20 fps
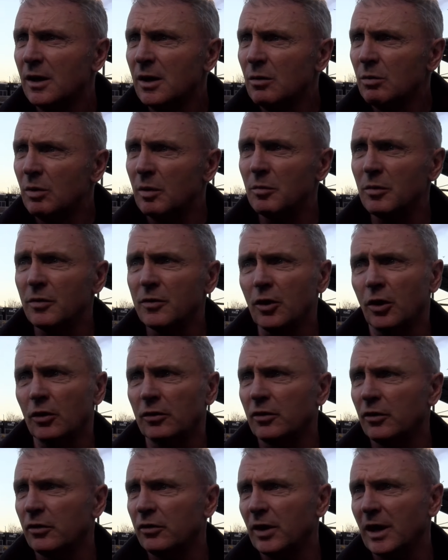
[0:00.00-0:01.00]
when we've got
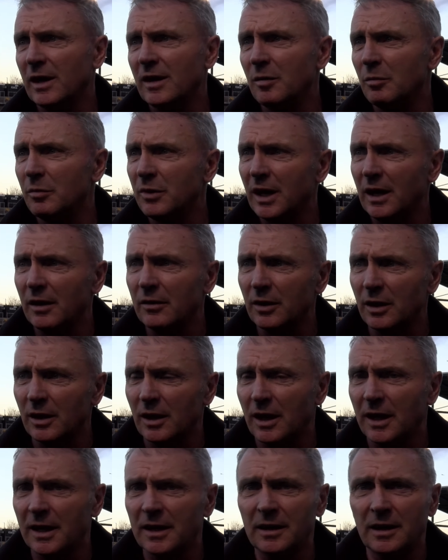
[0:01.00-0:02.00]
to send him down the
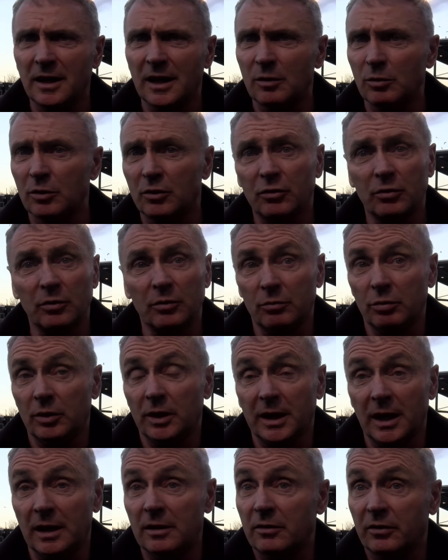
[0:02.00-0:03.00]
line there, which,
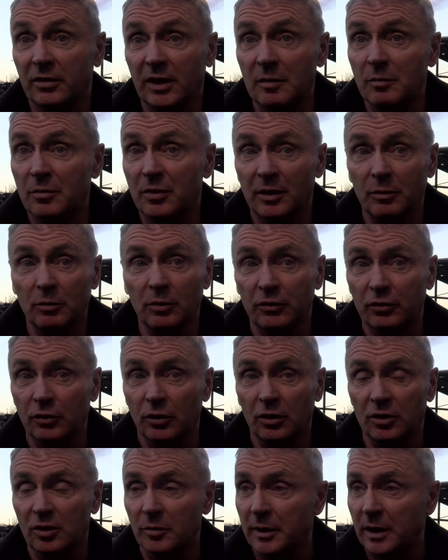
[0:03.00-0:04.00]
again, same thing we
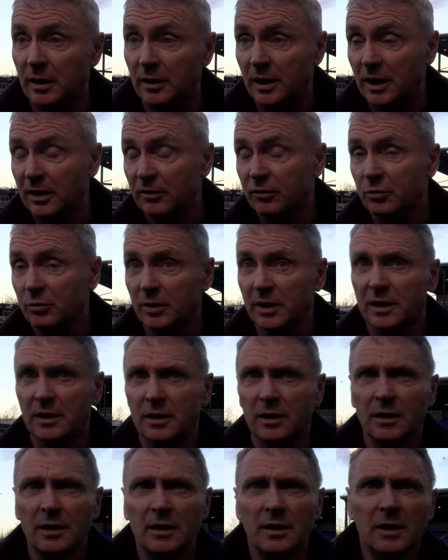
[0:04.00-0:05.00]
talked about last week.
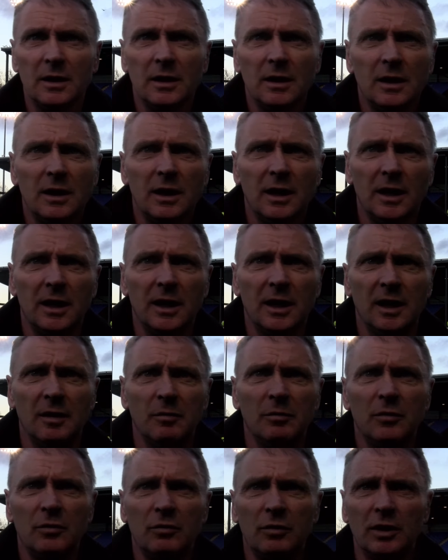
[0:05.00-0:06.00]

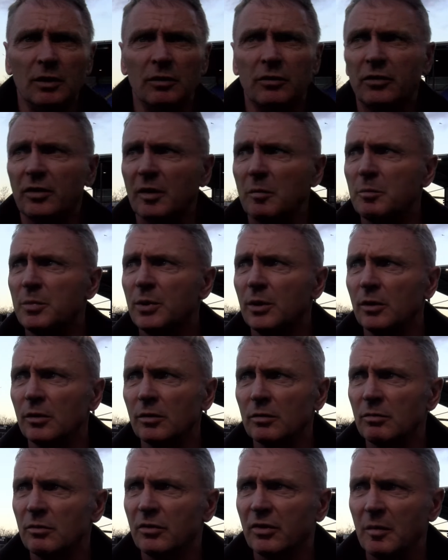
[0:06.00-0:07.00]
Real
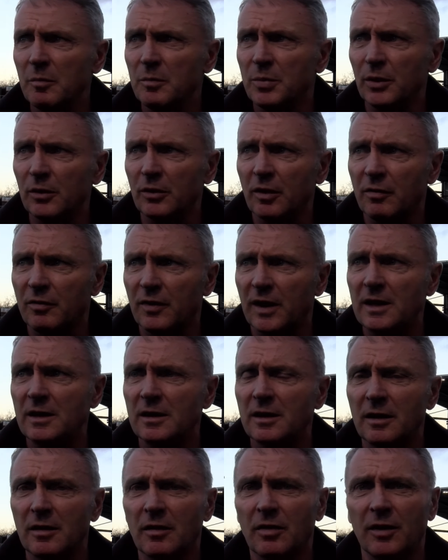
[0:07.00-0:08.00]
simple
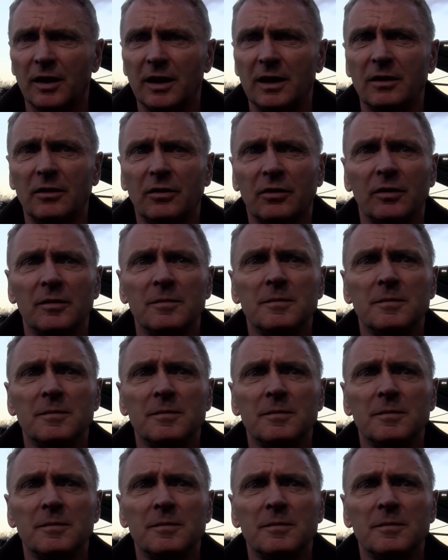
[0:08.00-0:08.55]
defending things.